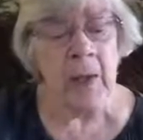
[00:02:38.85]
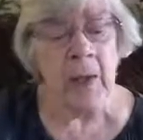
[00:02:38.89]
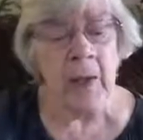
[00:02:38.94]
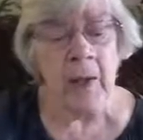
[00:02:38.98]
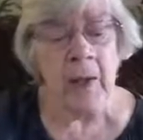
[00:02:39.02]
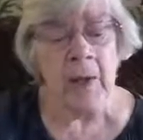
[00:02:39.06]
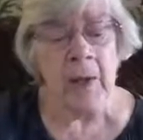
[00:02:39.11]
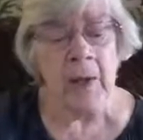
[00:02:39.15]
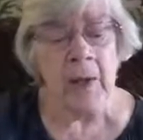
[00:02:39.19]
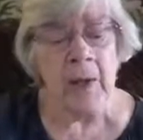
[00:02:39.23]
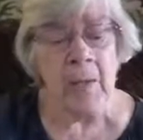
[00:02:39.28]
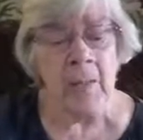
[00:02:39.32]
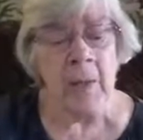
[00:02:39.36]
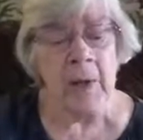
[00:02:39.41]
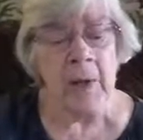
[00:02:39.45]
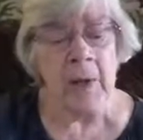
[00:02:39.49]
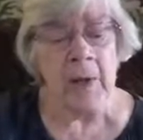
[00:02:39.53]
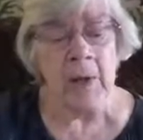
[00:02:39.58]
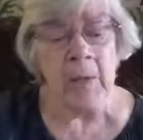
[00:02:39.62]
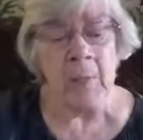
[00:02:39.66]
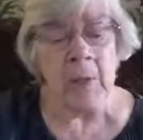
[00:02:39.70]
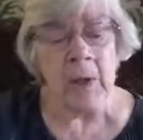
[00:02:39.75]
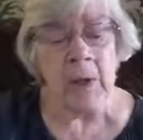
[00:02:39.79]
and that
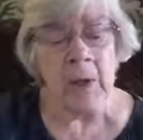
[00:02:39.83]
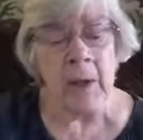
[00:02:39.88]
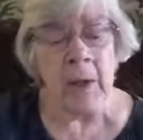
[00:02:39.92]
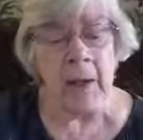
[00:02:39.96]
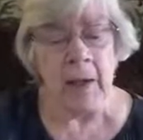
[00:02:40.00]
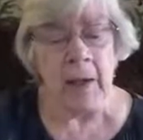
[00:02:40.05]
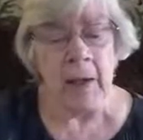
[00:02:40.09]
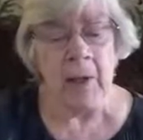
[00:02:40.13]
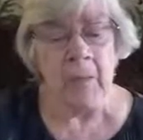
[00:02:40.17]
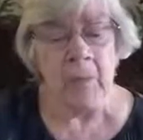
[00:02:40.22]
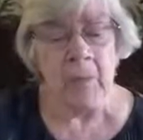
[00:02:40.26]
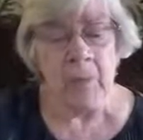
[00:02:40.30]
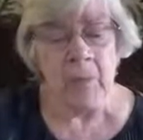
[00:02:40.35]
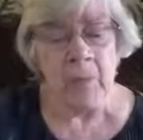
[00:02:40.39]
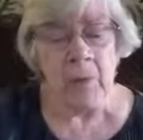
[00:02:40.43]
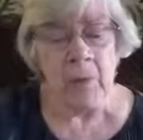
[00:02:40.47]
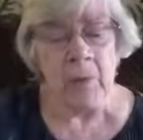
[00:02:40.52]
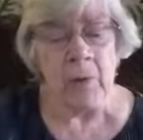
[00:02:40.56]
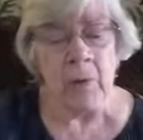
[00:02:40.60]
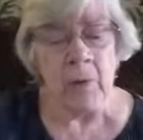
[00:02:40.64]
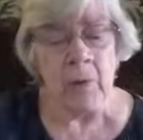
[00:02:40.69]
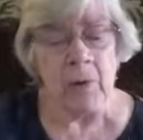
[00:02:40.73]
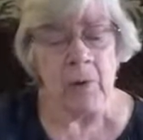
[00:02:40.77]
made them alike,
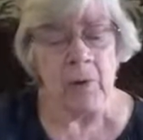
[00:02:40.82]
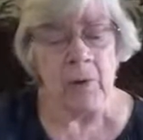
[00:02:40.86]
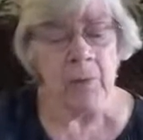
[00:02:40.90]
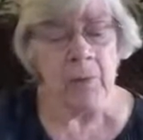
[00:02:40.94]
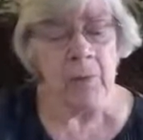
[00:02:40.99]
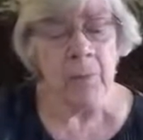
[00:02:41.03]
sort of.